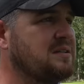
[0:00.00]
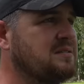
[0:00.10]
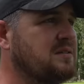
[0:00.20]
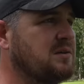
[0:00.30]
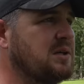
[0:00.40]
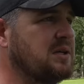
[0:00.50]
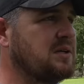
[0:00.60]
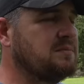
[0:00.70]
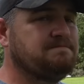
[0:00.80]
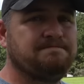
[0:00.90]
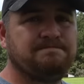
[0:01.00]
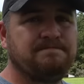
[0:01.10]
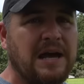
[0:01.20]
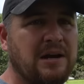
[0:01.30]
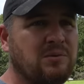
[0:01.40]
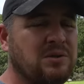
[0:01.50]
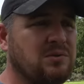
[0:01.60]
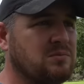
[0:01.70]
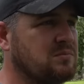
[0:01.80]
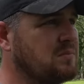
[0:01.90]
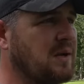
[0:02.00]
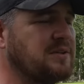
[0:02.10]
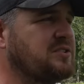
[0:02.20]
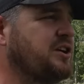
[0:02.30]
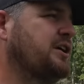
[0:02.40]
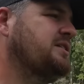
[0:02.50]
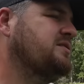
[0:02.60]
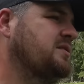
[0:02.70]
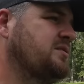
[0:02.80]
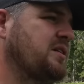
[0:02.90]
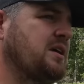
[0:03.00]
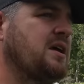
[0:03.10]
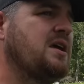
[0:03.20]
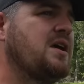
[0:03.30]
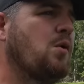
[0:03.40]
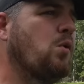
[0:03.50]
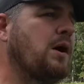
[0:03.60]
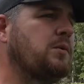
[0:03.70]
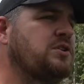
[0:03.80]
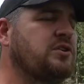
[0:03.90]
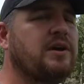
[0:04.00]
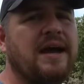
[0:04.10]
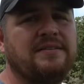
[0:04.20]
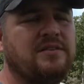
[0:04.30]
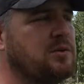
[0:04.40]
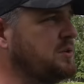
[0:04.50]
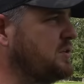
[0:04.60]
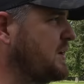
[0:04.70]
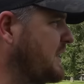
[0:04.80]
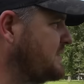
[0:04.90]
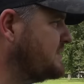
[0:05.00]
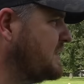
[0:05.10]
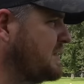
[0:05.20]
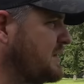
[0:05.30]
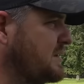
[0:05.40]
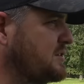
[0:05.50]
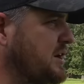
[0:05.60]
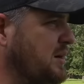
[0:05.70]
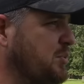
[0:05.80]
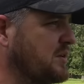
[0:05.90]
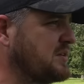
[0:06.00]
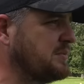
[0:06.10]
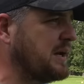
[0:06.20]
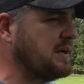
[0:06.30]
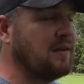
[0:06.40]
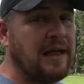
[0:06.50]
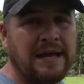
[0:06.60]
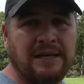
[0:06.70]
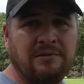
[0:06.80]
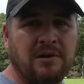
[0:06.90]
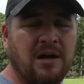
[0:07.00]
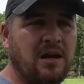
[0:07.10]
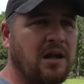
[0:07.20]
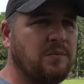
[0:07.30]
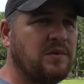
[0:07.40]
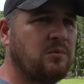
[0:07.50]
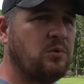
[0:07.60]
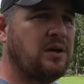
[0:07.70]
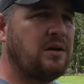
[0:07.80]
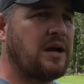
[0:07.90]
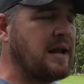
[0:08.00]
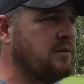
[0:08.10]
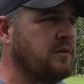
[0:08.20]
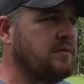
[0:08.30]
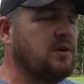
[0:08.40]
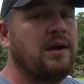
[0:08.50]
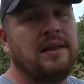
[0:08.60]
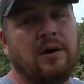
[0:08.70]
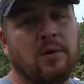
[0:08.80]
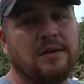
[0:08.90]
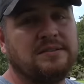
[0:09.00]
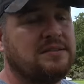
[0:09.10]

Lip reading: So I don't know. I'm just curious to see, what would you guys do? Would you guys try to put some kind of lightning rod up somewhere? I don't even know how that works